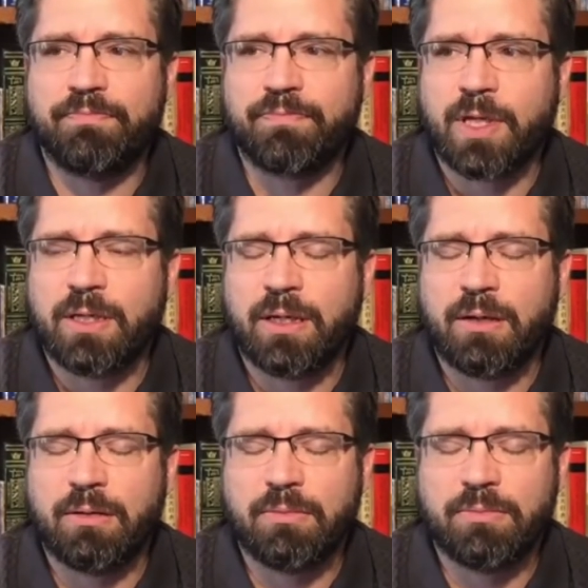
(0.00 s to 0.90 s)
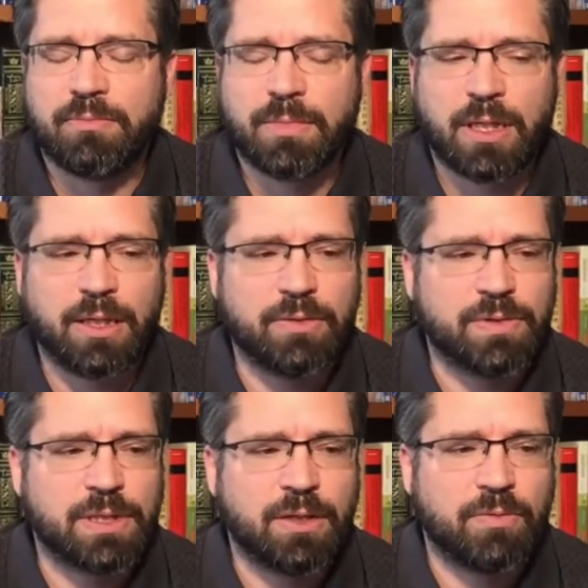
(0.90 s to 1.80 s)
there was
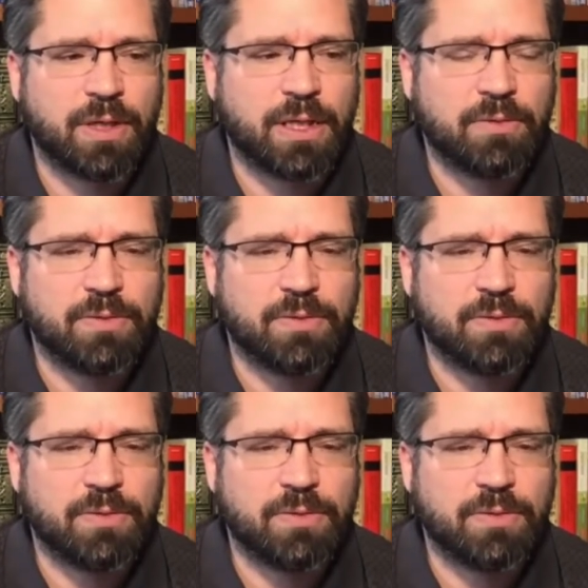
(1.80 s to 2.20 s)
another one, I think it was